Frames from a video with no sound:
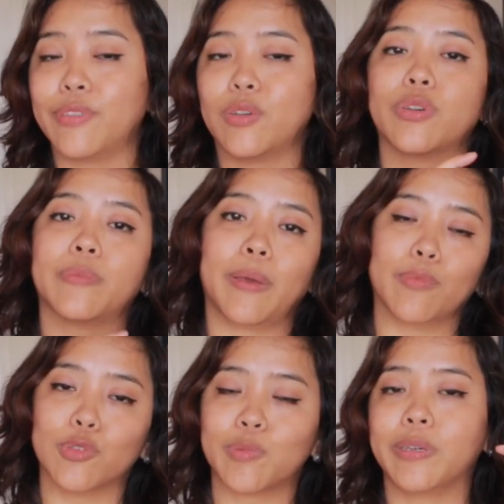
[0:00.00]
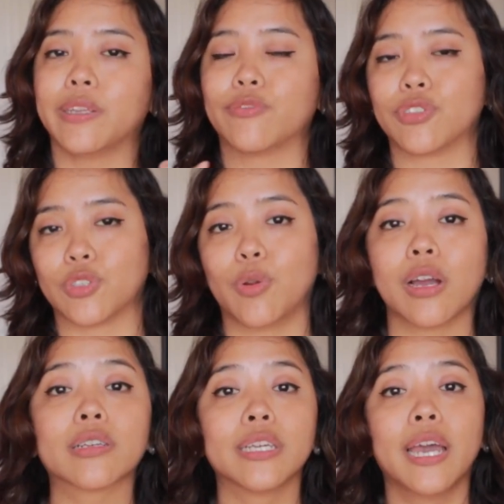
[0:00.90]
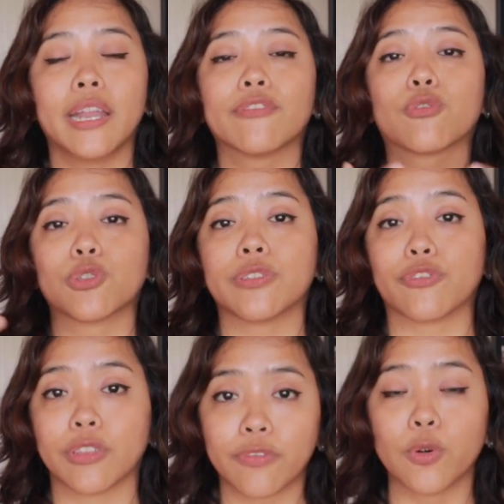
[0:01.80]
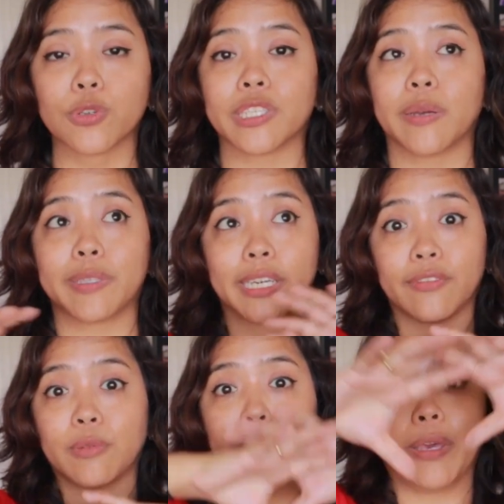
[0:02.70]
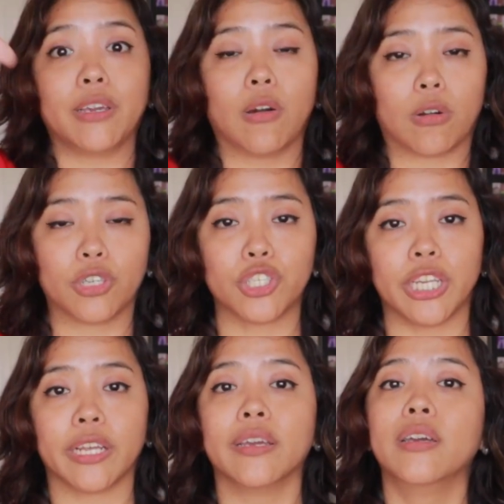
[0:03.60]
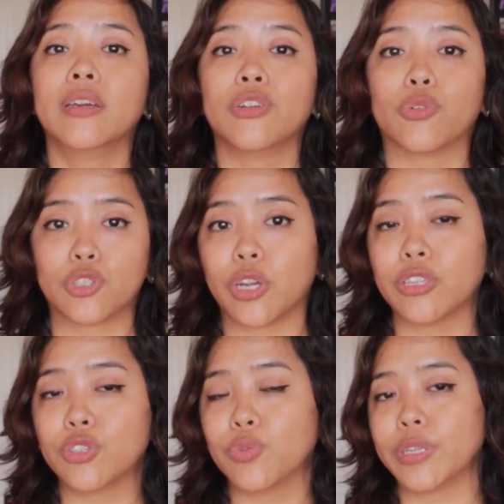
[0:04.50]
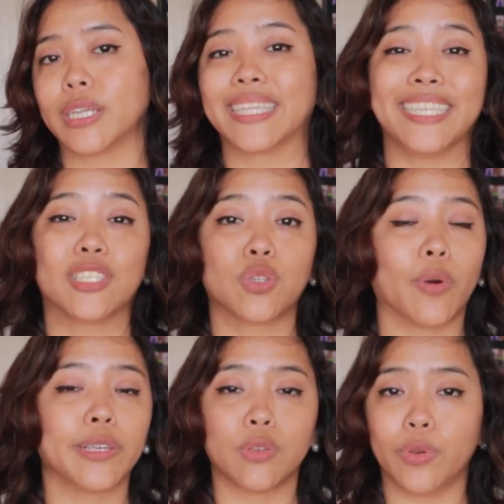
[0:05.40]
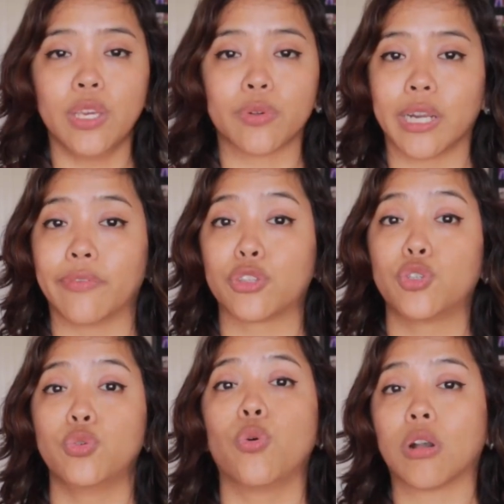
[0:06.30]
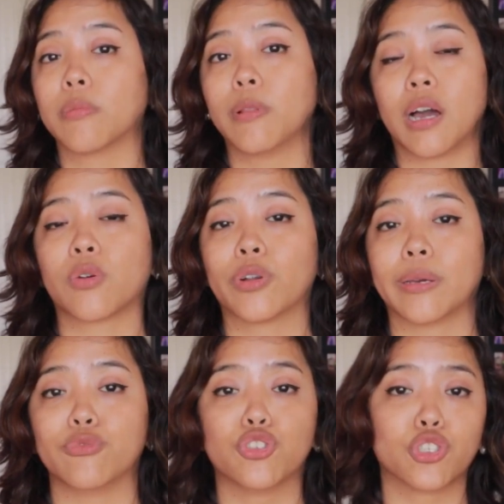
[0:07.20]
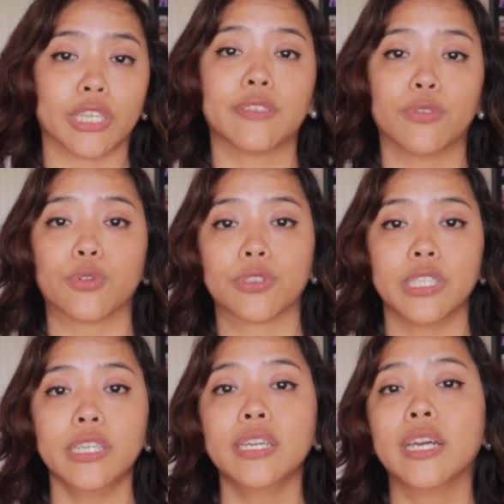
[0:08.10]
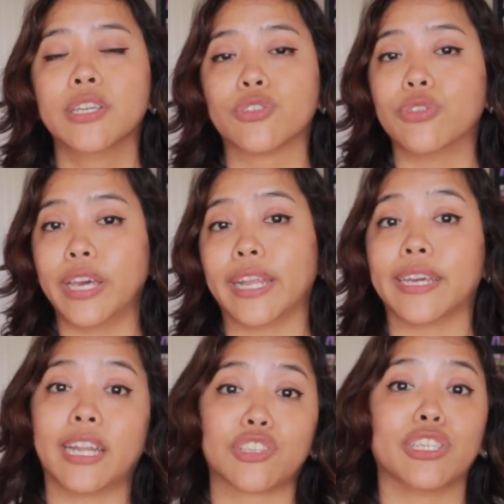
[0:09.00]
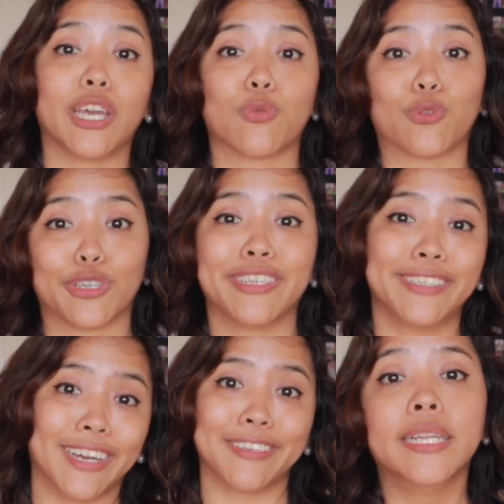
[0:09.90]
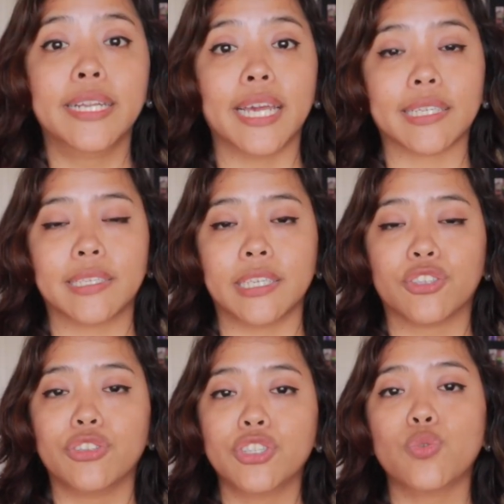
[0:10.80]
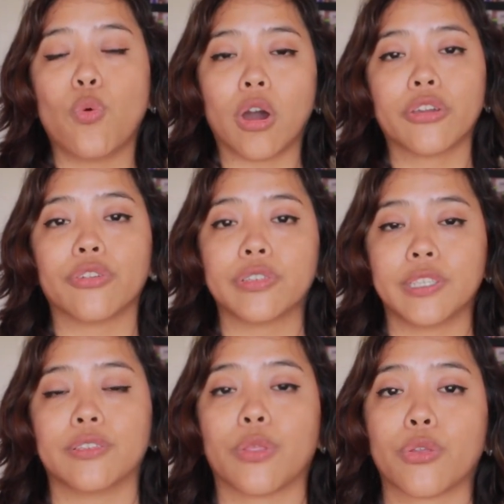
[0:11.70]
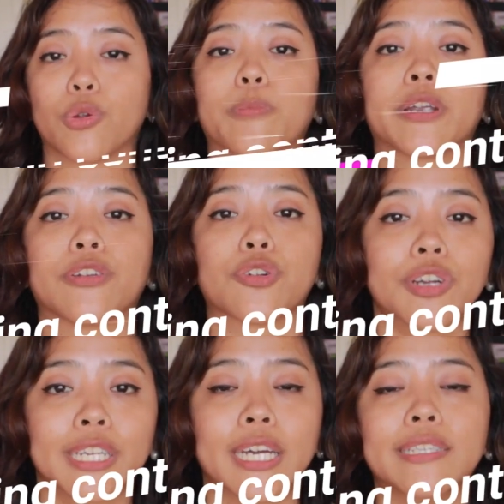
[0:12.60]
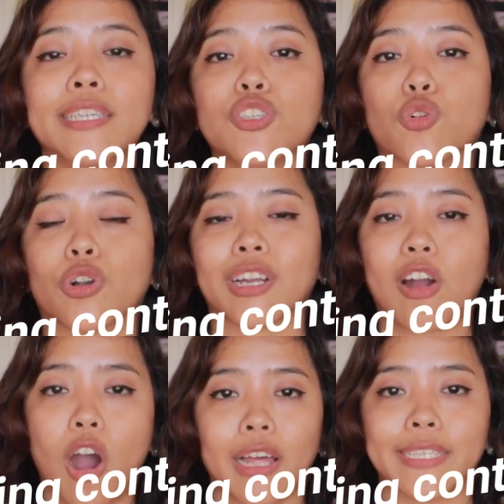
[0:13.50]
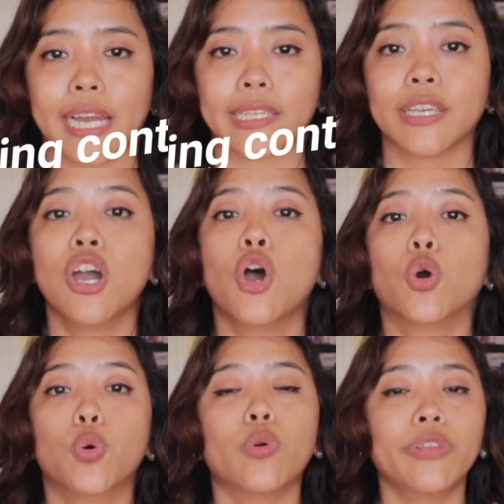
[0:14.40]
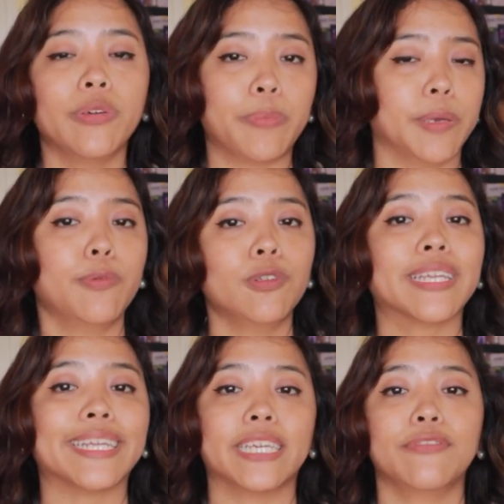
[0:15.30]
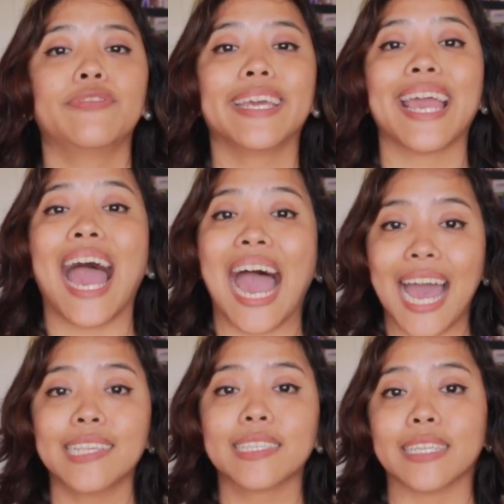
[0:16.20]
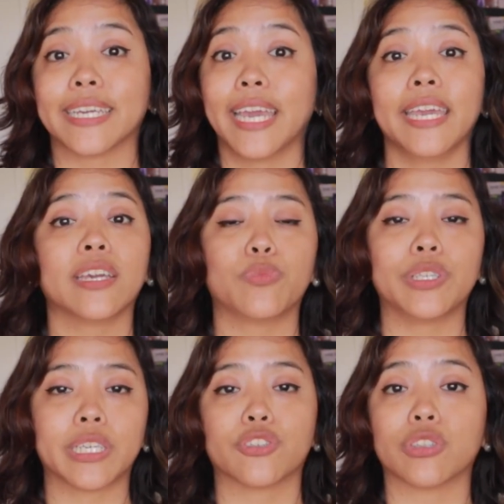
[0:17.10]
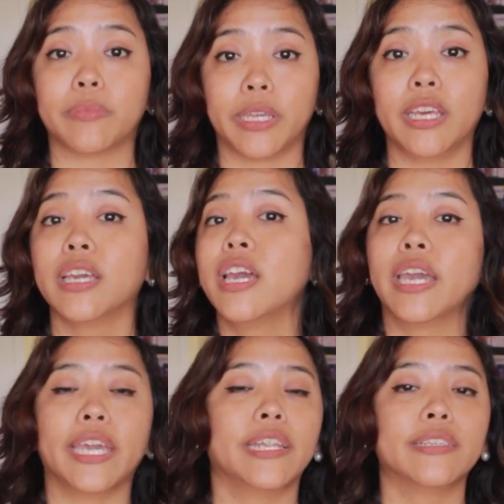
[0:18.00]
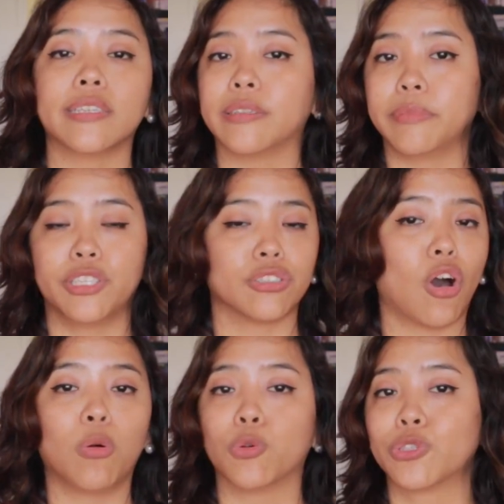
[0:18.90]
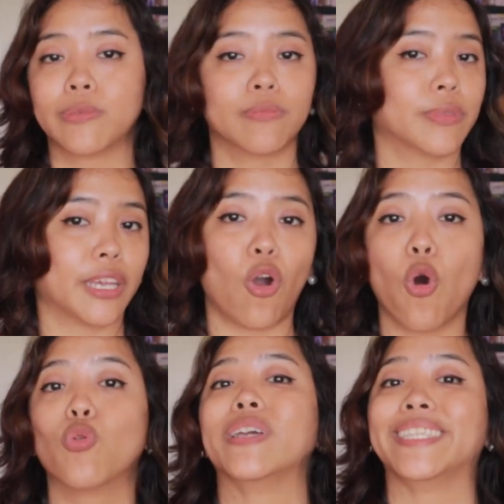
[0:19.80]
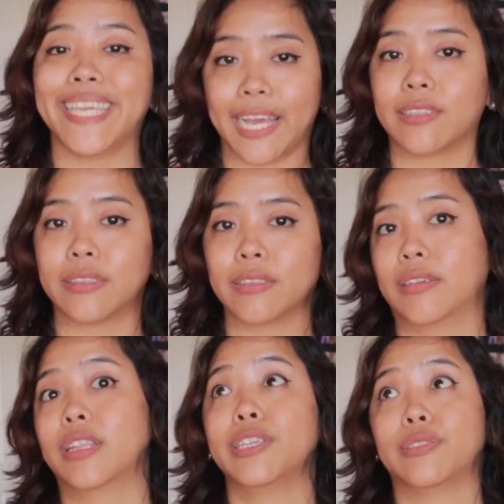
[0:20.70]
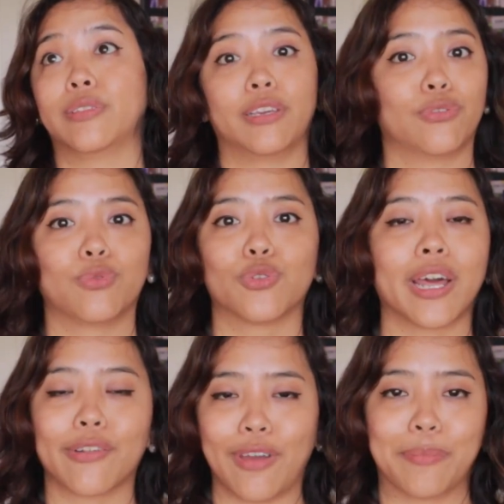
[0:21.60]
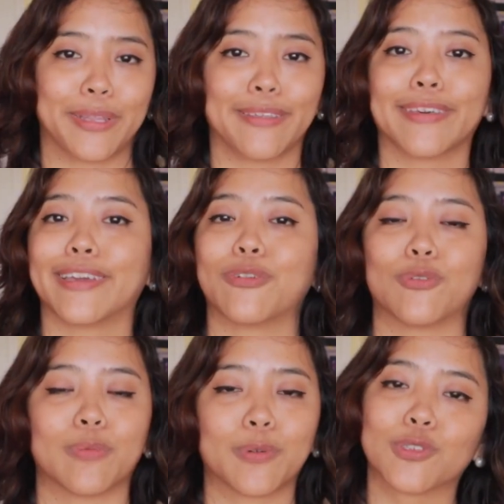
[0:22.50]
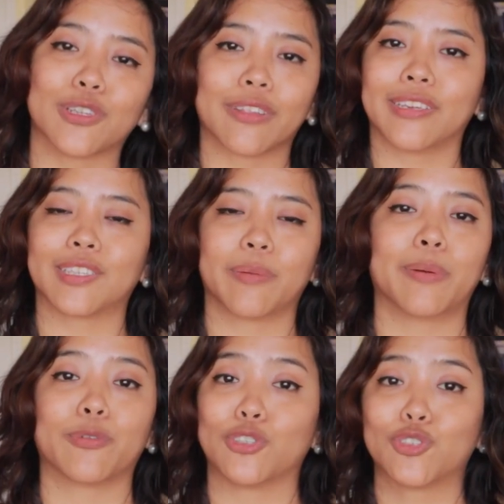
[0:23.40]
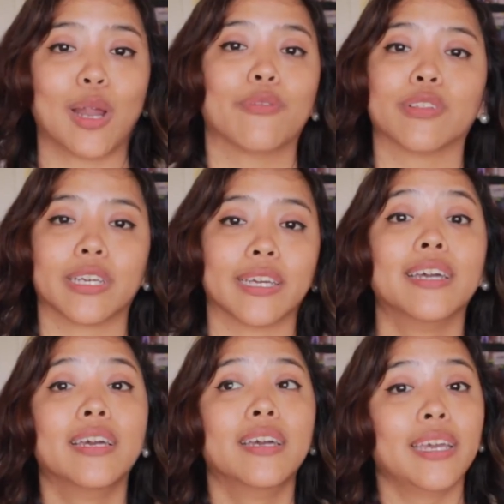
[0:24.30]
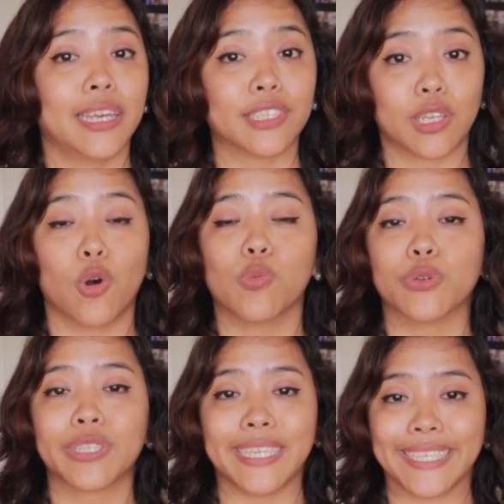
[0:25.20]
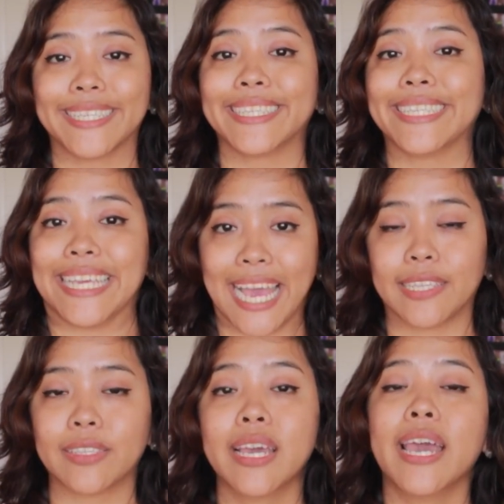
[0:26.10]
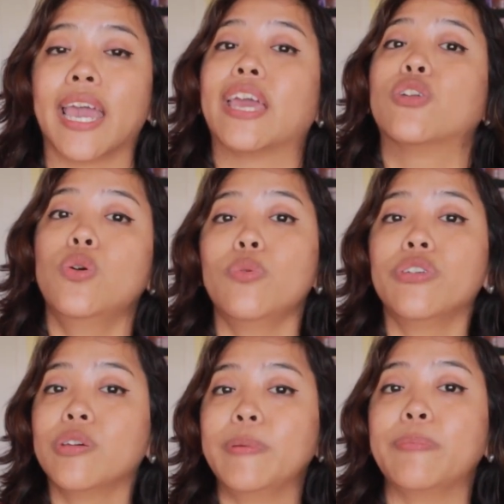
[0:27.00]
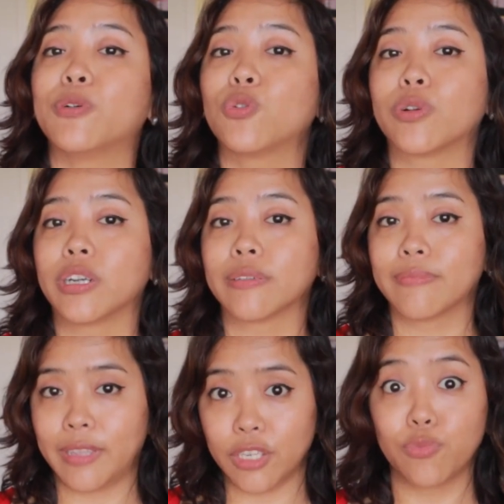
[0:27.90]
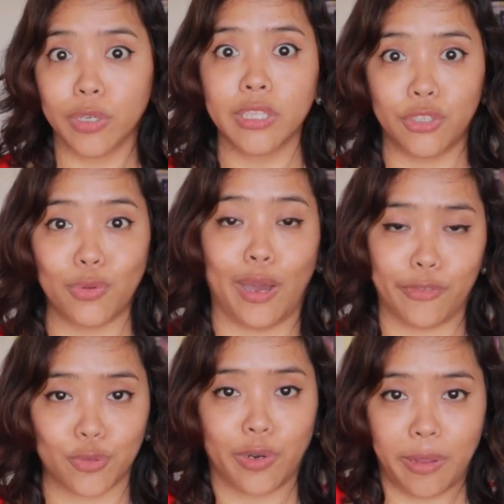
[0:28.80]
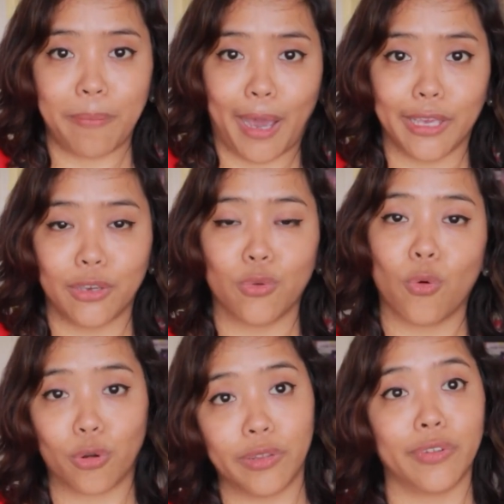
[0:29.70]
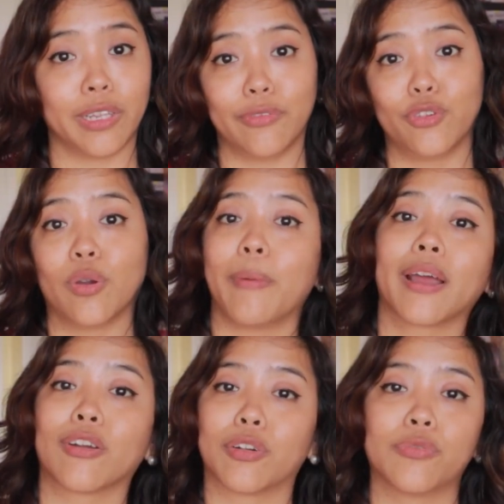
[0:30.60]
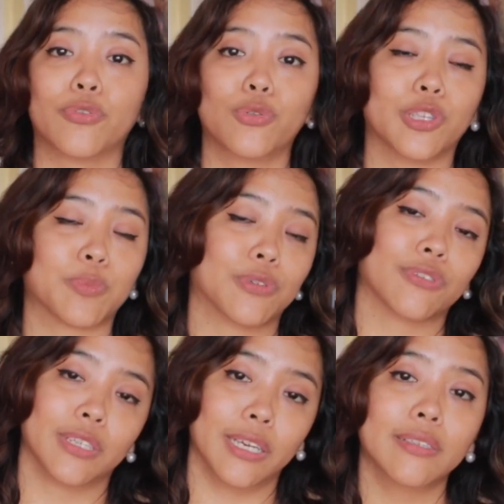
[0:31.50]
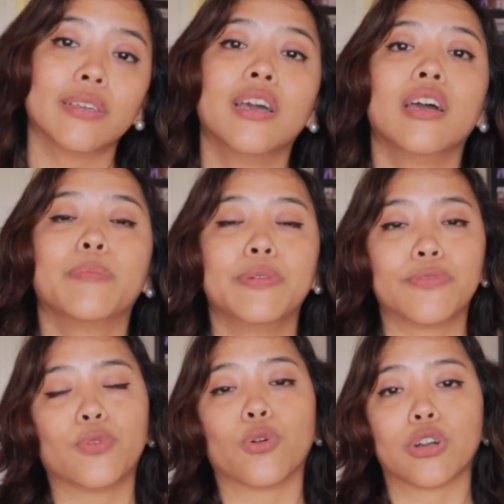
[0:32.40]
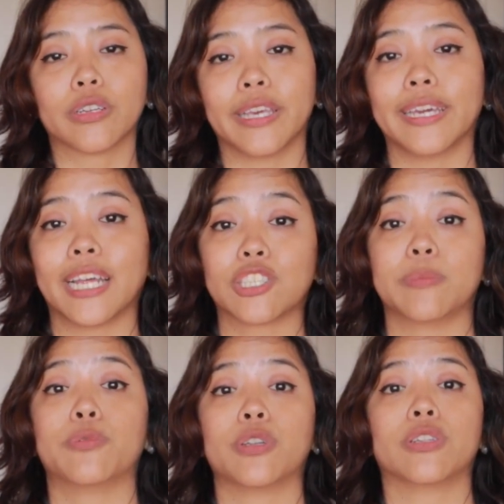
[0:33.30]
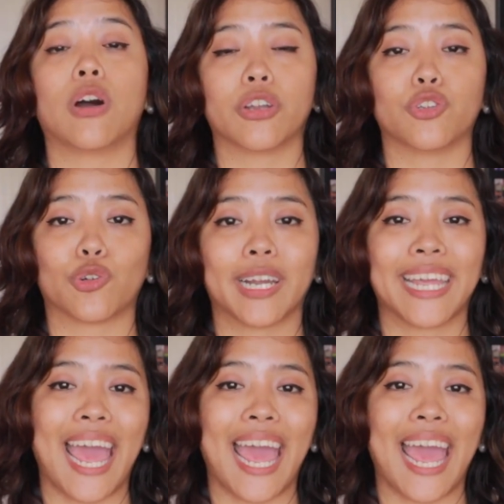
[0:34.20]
thing with a pebbles meeting versus rocks. And of course, for the focus time, it's kind of the big arching, try to do it at least twice a week where I have a 2-hour block where I'm just focusing, so then I can actually get work done. Next is you need to walk your assistant through prioritizing your contacts. Who are the people that if they ask like, hey, can we schedule a meeting, it is an immediate, almost like always yes, unless like you're at a family thing or personal things come up or you're traveling, it's an almost instant yes. And who are the people where they really do have to run it by you or even give you a background of who this person is before they can actually put it on your